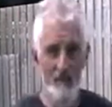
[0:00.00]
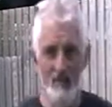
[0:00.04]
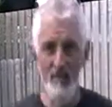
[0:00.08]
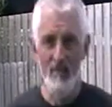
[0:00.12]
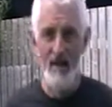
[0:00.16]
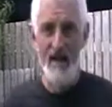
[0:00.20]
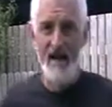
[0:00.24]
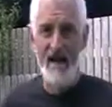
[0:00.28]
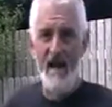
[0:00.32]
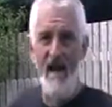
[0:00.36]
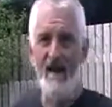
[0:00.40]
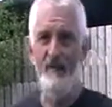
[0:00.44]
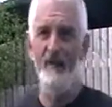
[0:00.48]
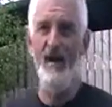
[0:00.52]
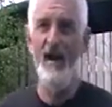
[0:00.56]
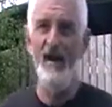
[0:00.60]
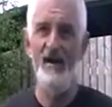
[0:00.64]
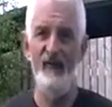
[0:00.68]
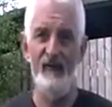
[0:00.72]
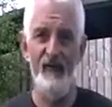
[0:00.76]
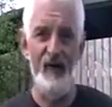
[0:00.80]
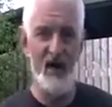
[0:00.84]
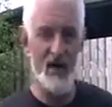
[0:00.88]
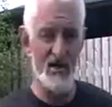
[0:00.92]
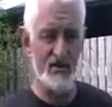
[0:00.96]
Meerkat
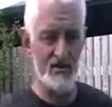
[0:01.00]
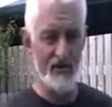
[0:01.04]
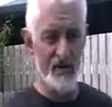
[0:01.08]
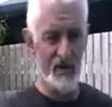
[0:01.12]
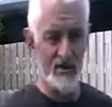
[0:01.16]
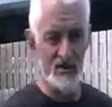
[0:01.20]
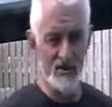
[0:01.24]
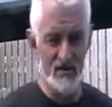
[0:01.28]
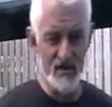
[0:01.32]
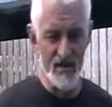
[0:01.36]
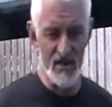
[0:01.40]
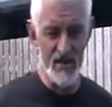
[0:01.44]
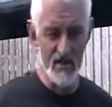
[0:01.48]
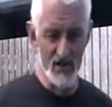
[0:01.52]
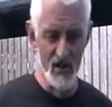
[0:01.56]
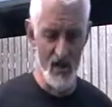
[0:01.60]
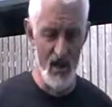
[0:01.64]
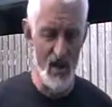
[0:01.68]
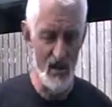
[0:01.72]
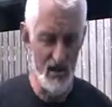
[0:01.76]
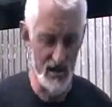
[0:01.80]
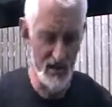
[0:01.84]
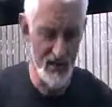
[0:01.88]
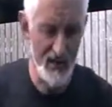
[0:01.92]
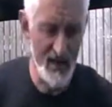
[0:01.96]
Manufacturing, traditional
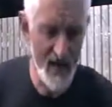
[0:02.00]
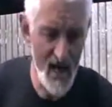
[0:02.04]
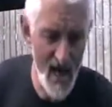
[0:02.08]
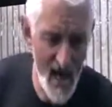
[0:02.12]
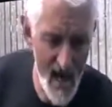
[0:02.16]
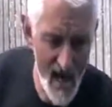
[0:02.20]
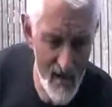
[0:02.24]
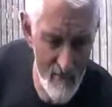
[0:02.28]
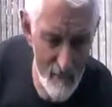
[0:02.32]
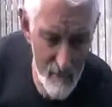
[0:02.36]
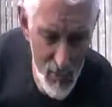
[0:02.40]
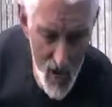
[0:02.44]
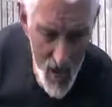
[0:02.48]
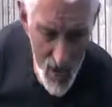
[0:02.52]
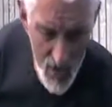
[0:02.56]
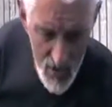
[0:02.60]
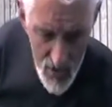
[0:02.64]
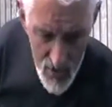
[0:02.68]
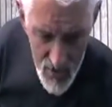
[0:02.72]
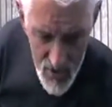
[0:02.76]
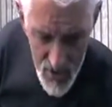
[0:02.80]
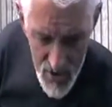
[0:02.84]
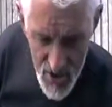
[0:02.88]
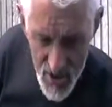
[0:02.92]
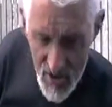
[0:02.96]
archery and
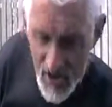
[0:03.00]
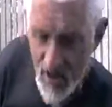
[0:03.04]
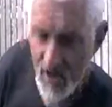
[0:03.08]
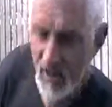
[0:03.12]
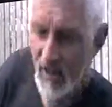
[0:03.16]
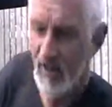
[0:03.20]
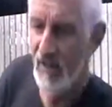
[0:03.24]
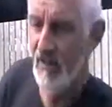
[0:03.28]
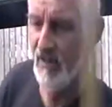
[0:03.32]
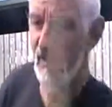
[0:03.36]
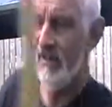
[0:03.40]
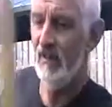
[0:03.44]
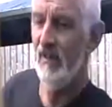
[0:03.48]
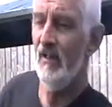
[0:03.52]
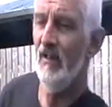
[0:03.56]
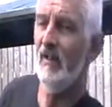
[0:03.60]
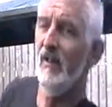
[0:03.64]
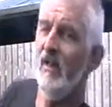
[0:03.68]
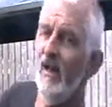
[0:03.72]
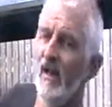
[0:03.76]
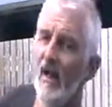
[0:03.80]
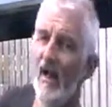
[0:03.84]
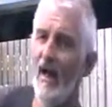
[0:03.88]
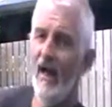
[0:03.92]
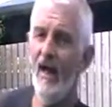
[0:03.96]
bows.
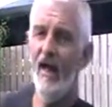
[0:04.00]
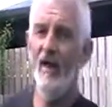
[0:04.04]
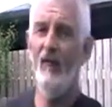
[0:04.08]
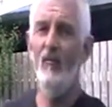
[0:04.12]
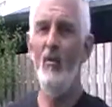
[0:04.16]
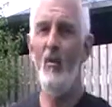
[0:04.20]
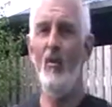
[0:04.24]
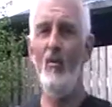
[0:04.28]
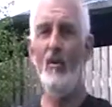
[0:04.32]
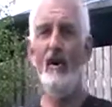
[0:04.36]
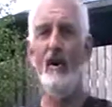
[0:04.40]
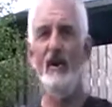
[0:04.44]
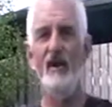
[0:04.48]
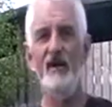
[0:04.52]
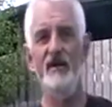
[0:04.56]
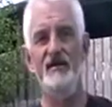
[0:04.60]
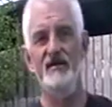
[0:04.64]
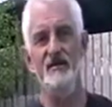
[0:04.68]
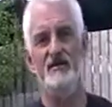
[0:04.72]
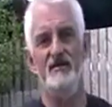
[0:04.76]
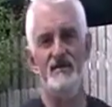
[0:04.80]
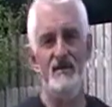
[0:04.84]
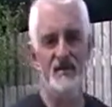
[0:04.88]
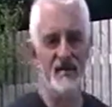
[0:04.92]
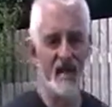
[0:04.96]
And what we're going to
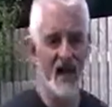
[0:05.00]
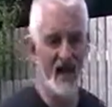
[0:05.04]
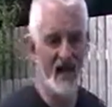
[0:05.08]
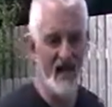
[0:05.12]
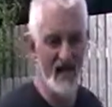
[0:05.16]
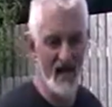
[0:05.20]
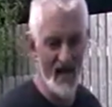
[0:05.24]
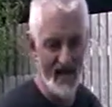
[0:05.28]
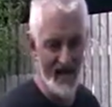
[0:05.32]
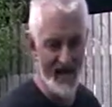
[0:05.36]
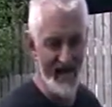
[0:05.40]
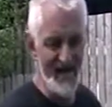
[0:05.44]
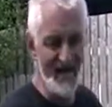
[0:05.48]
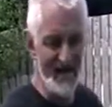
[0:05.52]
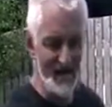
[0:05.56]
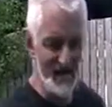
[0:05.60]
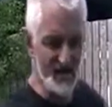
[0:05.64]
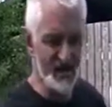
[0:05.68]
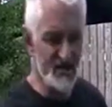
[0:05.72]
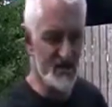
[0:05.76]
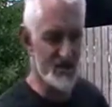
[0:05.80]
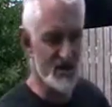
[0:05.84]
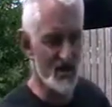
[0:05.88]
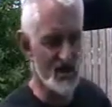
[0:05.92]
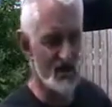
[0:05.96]
do today
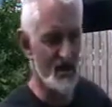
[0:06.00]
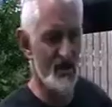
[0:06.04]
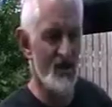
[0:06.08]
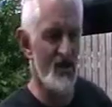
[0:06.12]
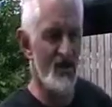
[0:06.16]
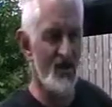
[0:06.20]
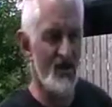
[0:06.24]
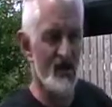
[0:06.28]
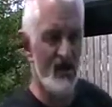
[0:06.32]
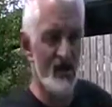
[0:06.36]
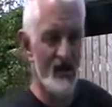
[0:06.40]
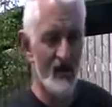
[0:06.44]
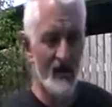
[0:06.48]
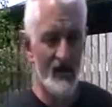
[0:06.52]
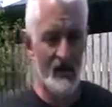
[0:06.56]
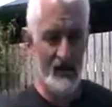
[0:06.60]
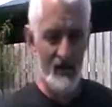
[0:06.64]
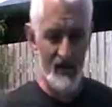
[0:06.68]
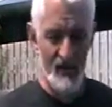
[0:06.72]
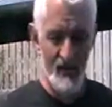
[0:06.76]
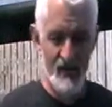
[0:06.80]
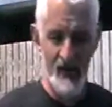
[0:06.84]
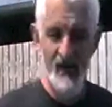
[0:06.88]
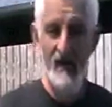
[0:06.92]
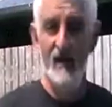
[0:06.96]
is
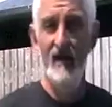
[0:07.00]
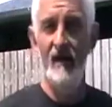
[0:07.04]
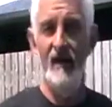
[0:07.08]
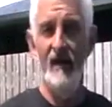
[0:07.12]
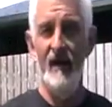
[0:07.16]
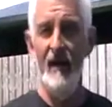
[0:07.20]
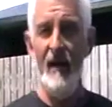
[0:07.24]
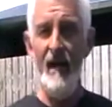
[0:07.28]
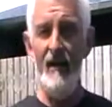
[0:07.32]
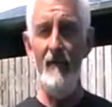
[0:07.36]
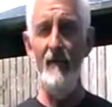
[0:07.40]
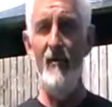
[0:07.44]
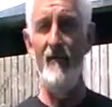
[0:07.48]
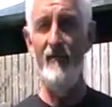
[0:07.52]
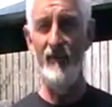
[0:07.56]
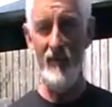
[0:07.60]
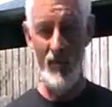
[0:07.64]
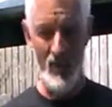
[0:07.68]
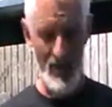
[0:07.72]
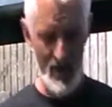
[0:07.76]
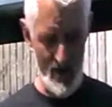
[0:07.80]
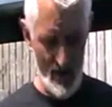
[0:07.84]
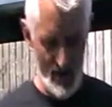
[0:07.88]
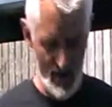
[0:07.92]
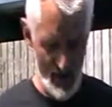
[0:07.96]
arrow
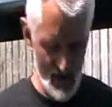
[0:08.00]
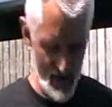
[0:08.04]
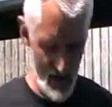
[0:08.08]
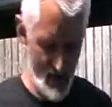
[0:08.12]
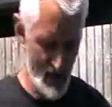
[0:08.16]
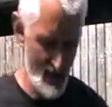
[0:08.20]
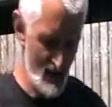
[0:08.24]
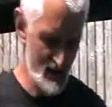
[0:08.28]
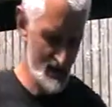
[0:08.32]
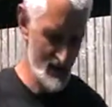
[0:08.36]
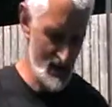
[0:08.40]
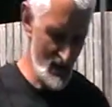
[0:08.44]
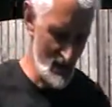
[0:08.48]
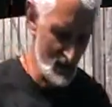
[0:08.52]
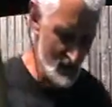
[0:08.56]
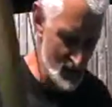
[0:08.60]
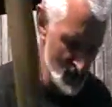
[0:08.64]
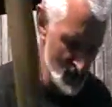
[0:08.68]
flight. So